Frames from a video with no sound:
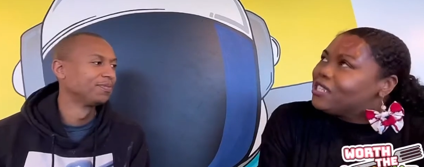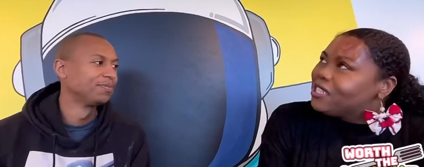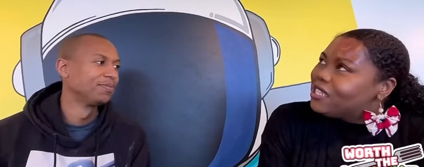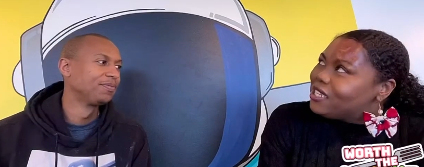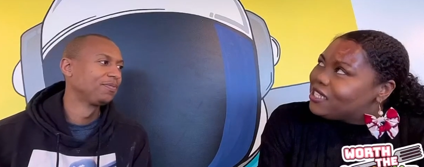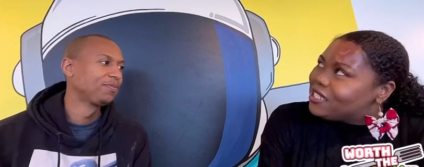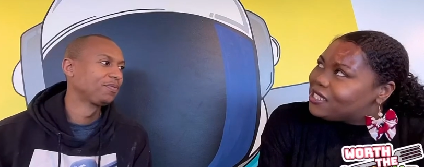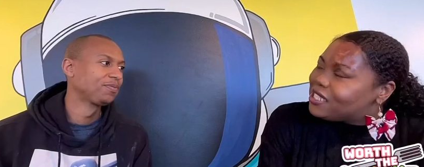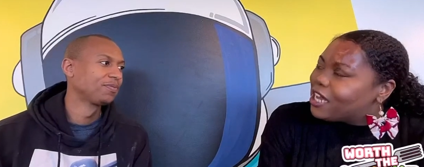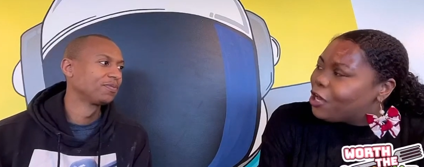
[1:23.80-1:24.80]
Speaker 1: least
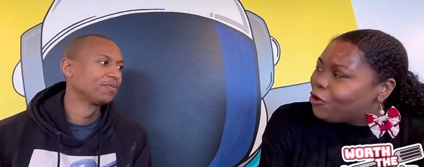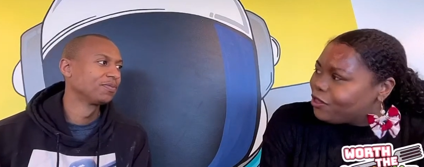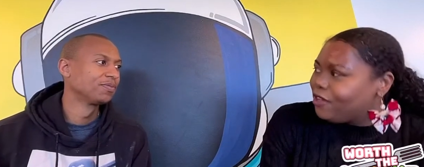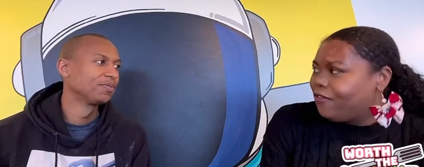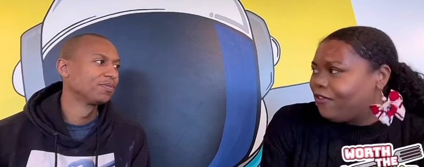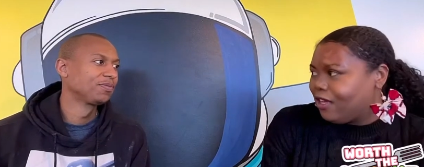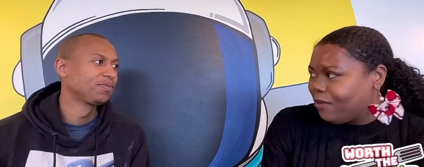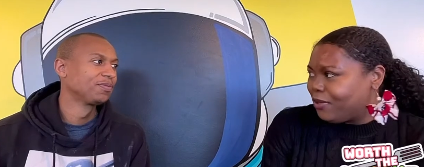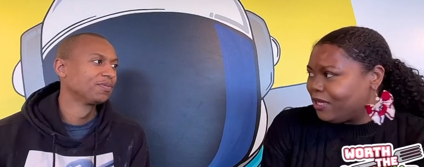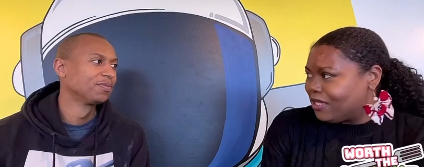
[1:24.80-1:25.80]
healthy vegan
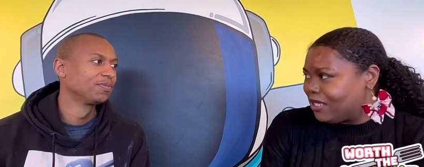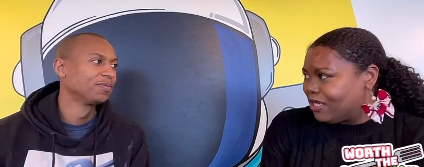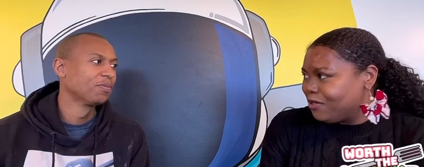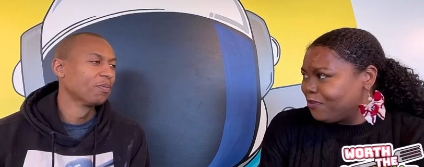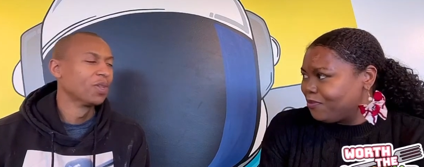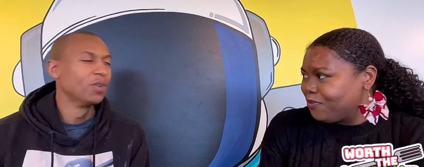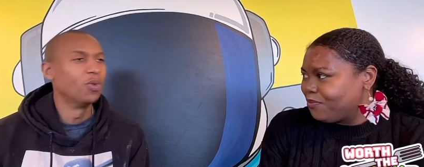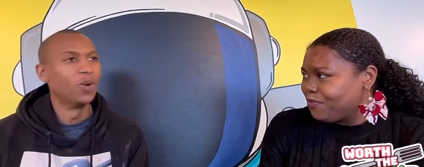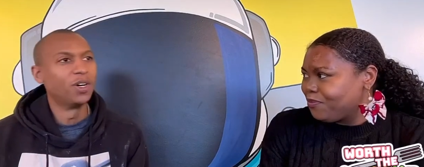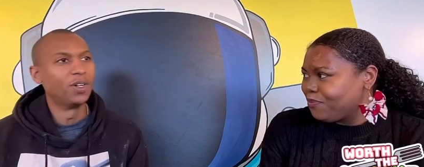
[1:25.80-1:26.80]
pizza?
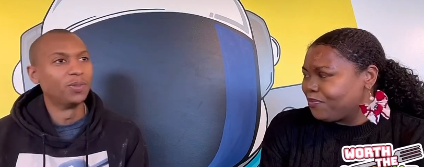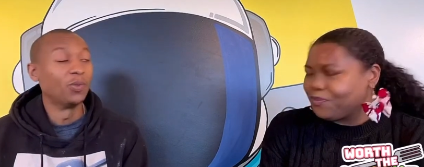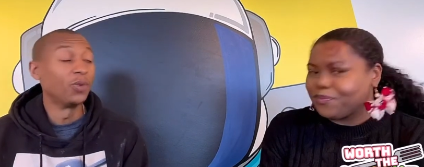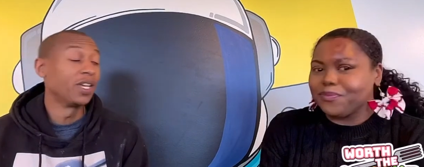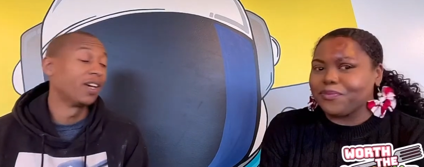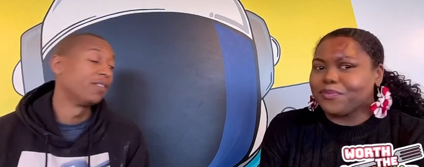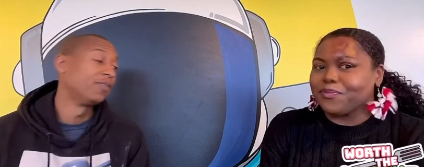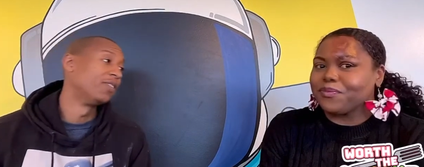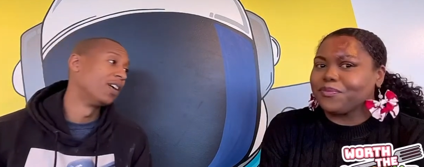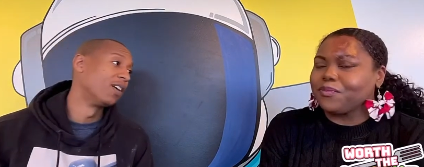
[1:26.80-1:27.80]
Speaker 2: Well, we have
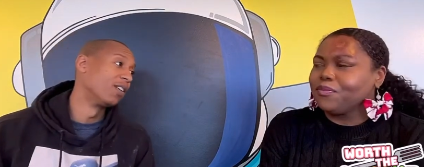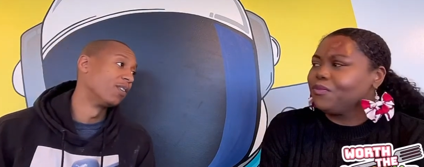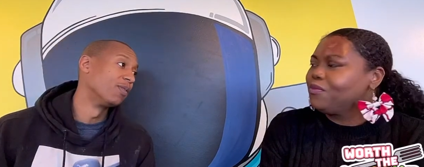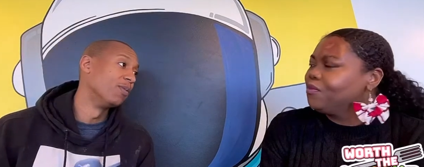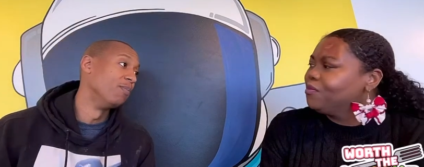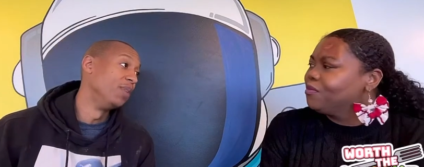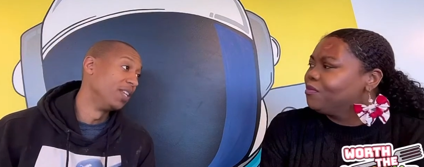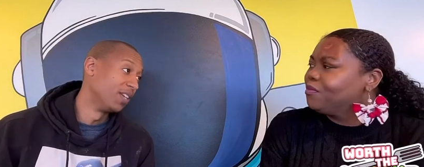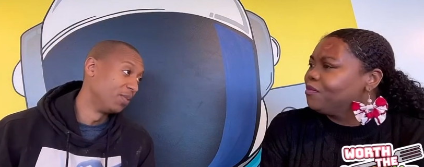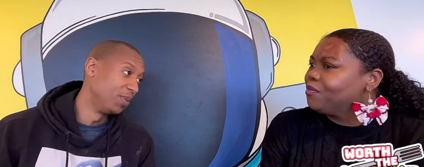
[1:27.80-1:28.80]
our
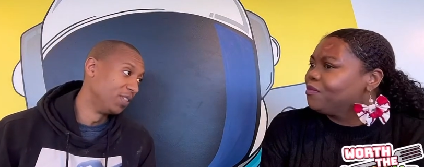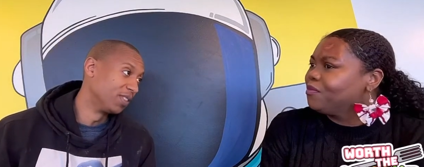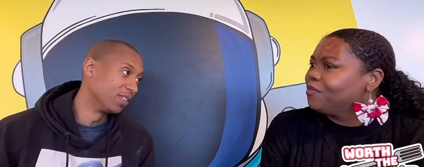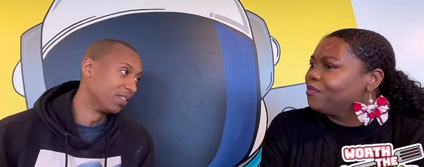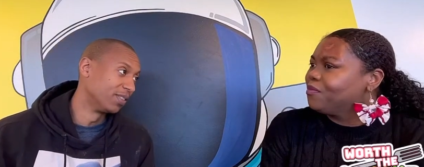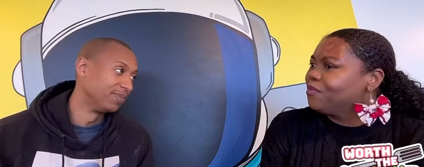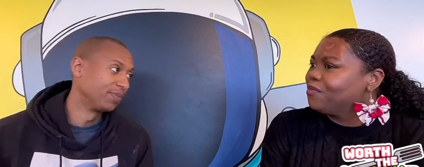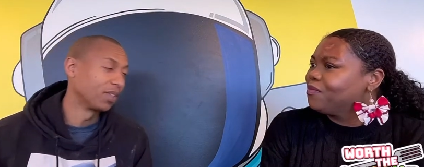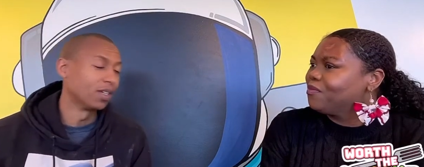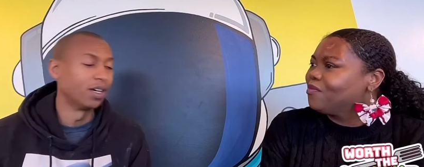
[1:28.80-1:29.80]
meathead pizza,
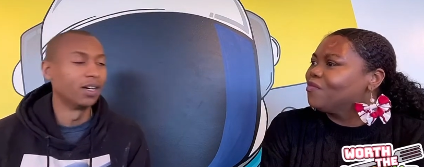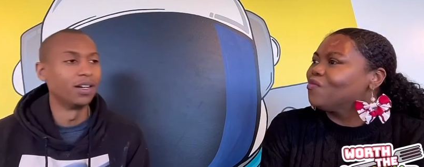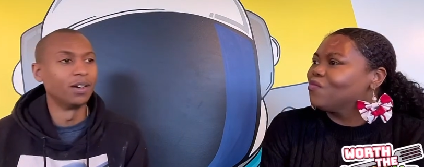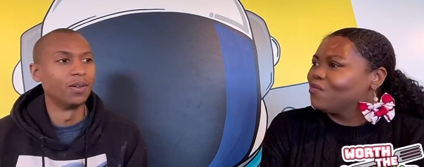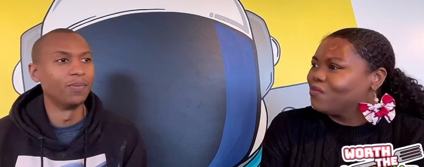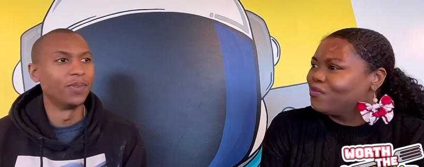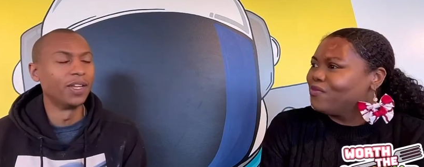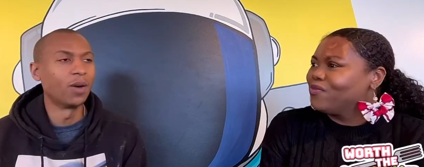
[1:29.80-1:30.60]
and I